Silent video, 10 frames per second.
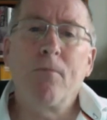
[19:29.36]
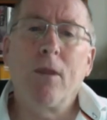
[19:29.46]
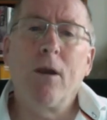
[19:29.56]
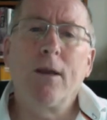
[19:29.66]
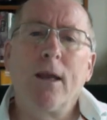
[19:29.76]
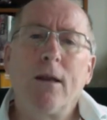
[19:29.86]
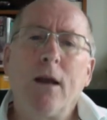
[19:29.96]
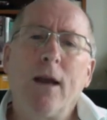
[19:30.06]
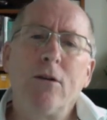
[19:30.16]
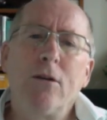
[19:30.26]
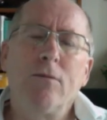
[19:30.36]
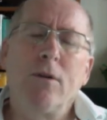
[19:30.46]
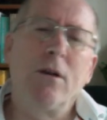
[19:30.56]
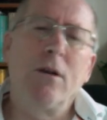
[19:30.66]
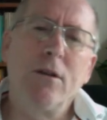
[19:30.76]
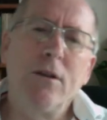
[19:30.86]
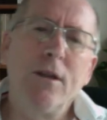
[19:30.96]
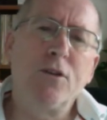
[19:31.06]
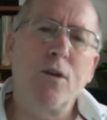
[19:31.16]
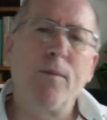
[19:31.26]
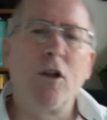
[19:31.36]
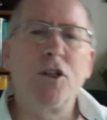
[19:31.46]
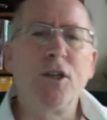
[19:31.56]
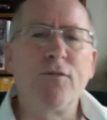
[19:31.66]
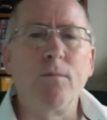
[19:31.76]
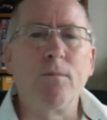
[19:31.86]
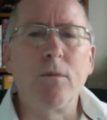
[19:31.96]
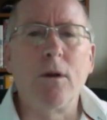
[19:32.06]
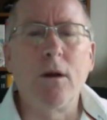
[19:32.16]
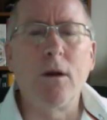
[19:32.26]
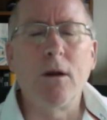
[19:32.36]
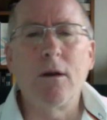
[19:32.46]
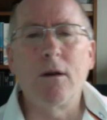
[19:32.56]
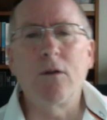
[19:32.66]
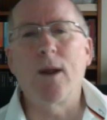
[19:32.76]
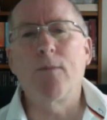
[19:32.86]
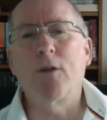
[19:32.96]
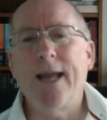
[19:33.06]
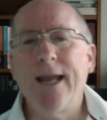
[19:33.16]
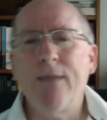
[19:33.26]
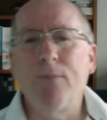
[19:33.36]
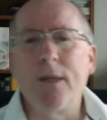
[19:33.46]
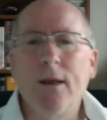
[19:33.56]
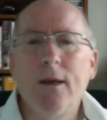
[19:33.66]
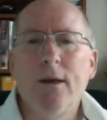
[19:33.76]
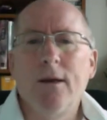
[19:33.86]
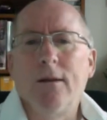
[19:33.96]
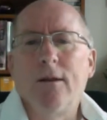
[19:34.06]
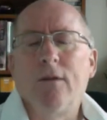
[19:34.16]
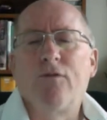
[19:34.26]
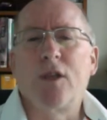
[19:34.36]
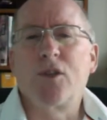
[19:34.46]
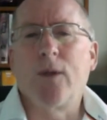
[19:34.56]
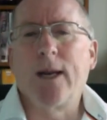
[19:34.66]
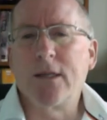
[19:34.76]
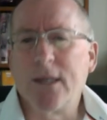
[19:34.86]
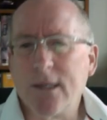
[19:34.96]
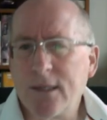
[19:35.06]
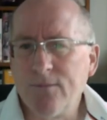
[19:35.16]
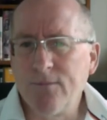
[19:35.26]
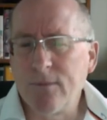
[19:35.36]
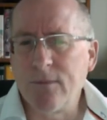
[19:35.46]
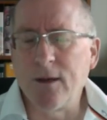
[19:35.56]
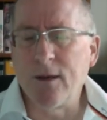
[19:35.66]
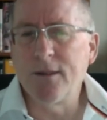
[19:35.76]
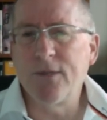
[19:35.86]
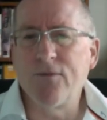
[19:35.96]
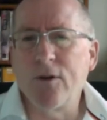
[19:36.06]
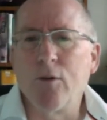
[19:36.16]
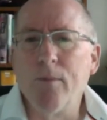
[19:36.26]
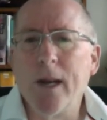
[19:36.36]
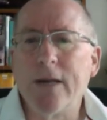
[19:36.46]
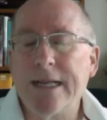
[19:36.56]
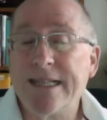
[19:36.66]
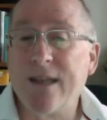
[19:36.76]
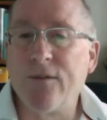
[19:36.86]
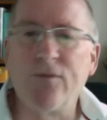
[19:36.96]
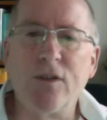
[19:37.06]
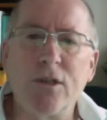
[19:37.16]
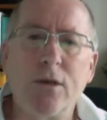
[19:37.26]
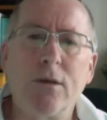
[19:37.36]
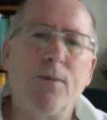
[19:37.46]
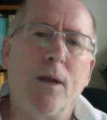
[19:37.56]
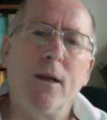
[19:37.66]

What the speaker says: Again, I know the terminology from grammar can be a little frustrating since different grammarians have different terms, but